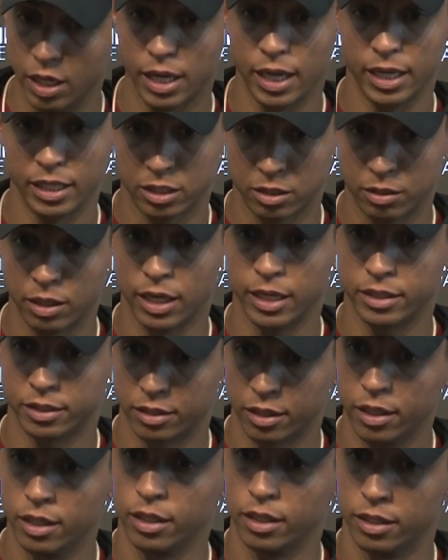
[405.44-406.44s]
It's it's
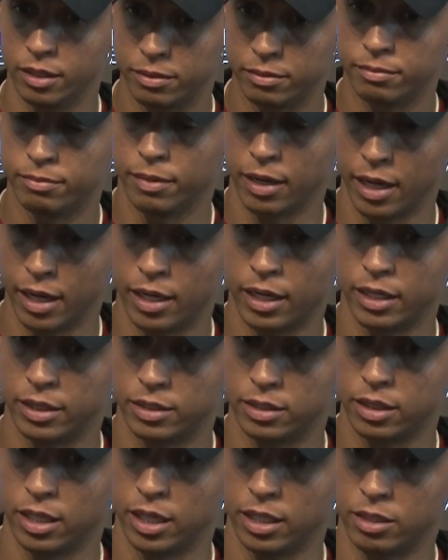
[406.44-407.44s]
good, man.
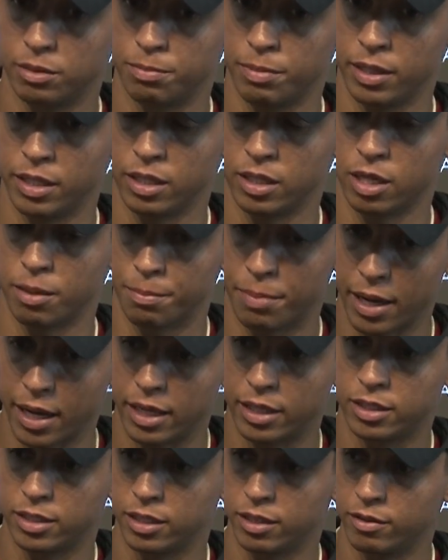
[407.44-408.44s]
It's it's been
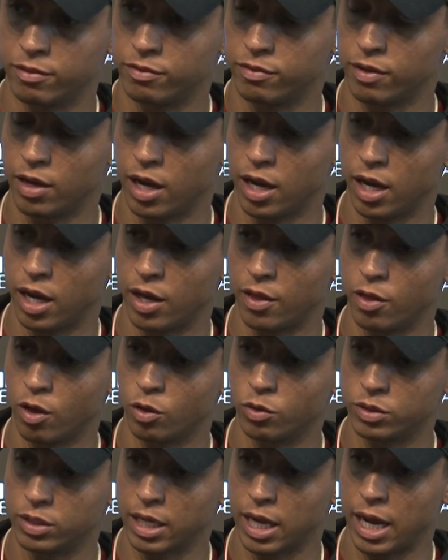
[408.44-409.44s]
competitive. Uh,
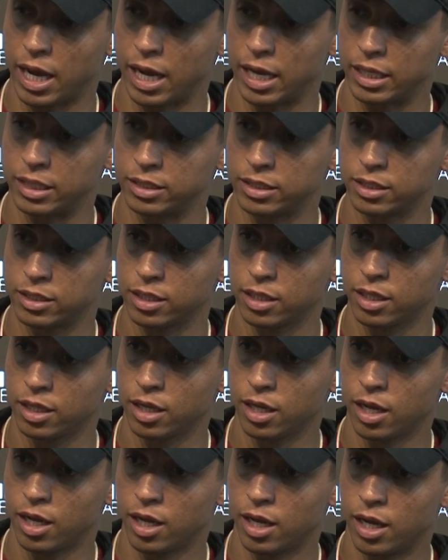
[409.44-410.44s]
those guys,
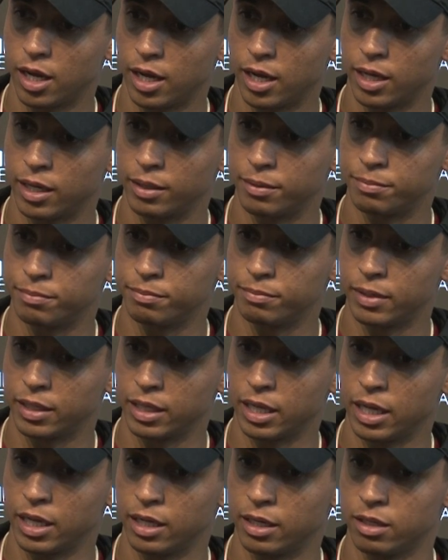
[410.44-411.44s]
uh,
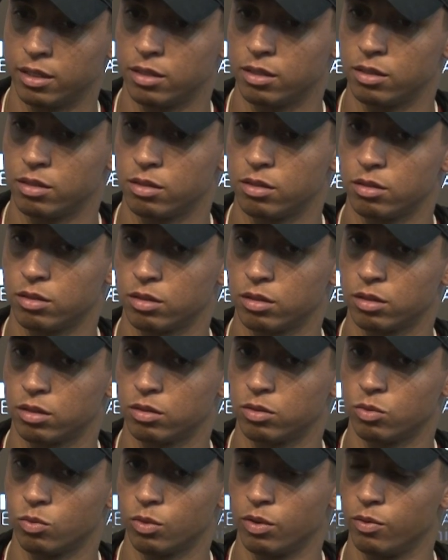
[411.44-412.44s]
again,
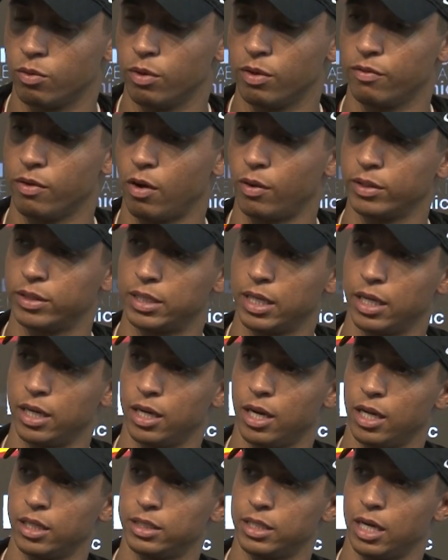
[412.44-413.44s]
we, we've always said
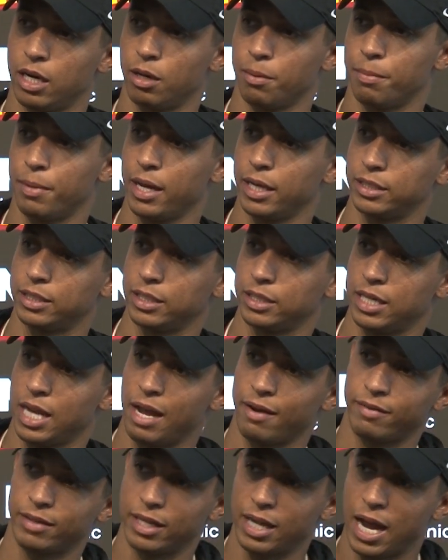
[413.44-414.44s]
it. Us at our best is
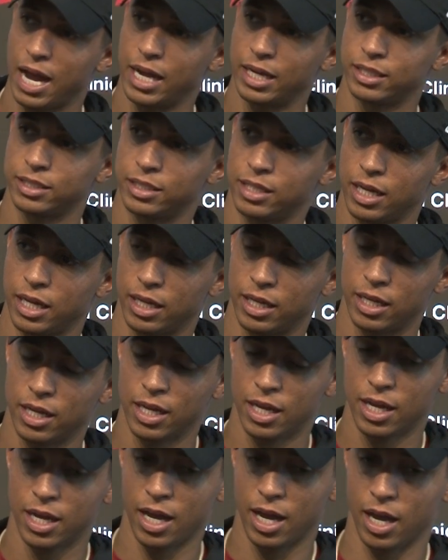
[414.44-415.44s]
having guys that
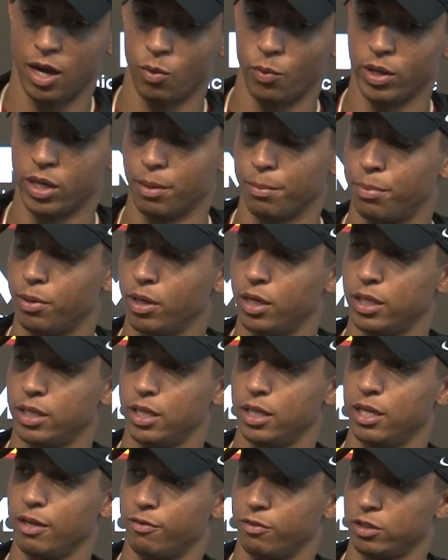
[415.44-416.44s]
uh, we can put
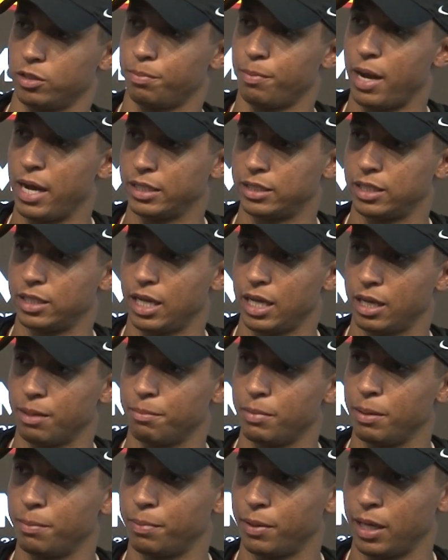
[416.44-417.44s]
into different spots and they can
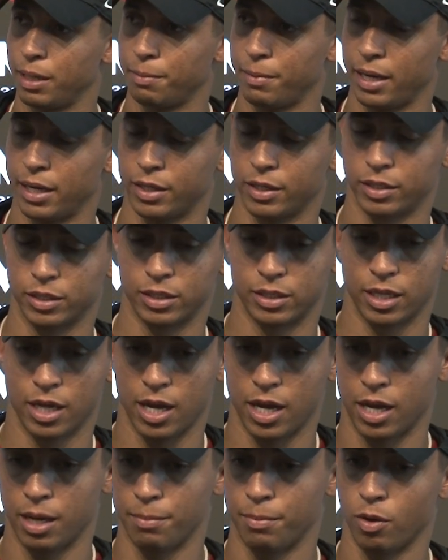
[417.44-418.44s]
be playmakers
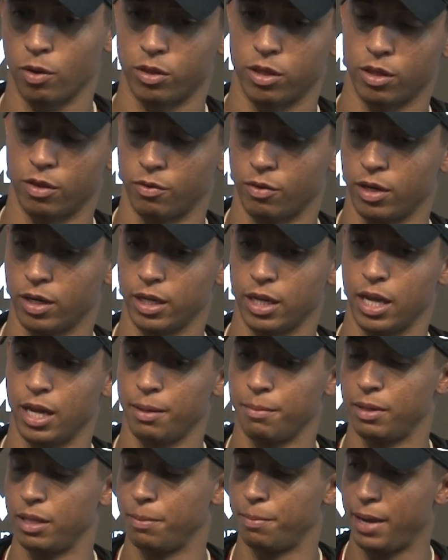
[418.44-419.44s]
uh, both in the run
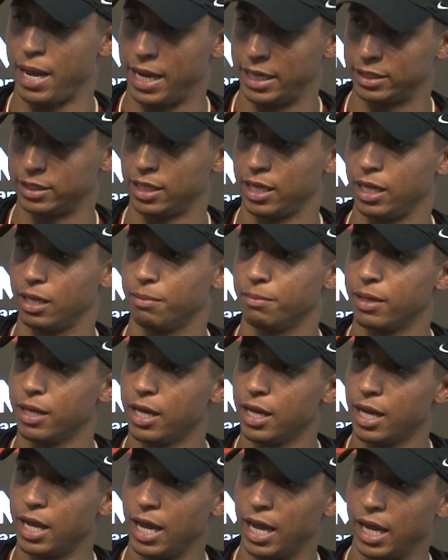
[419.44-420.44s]
game and the pass game.
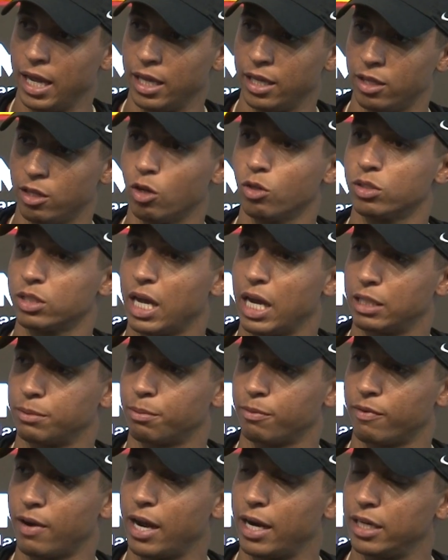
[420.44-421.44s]
And those guys
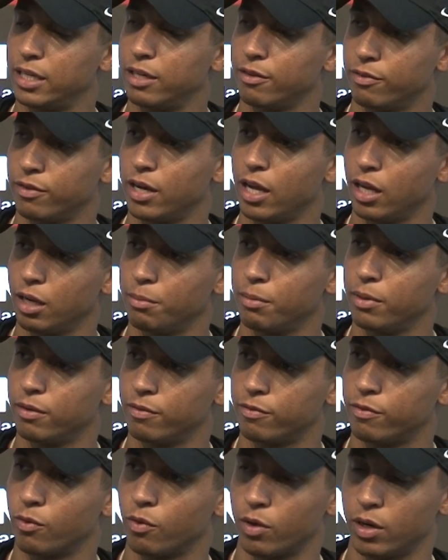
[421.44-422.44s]
provide a different
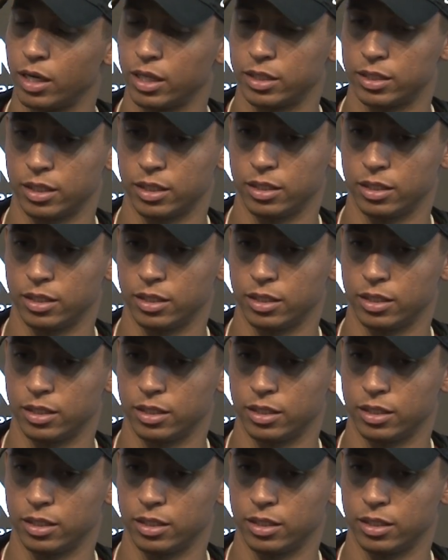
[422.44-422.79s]
element for us.